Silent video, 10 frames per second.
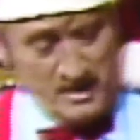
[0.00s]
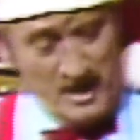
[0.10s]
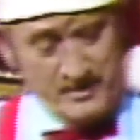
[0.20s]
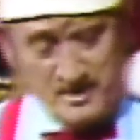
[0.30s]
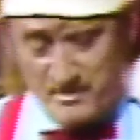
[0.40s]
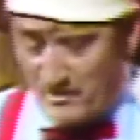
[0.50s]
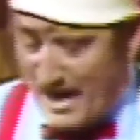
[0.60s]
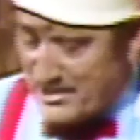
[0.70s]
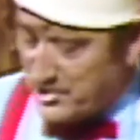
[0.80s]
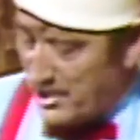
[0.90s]
Now, this one
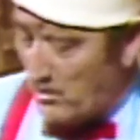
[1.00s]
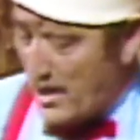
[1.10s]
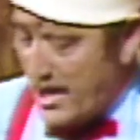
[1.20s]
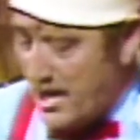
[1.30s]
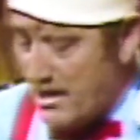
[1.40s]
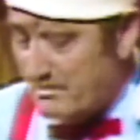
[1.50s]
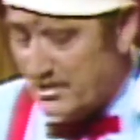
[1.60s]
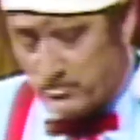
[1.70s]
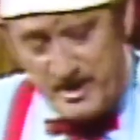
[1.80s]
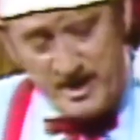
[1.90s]
right here weighs
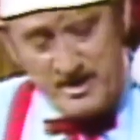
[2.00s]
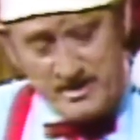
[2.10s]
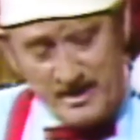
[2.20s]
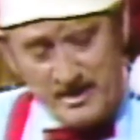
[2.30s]
between 10